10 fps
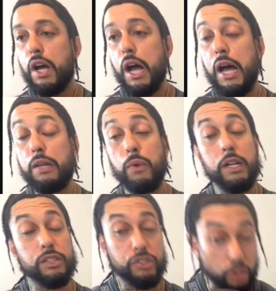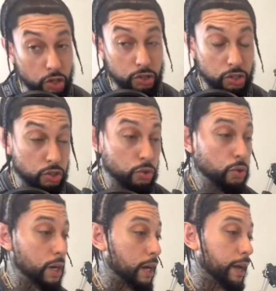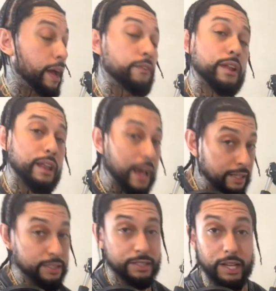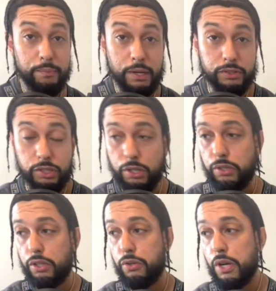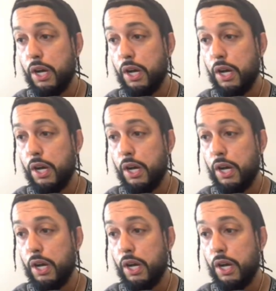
I watched Charlo. I have a lot to say about Charlo.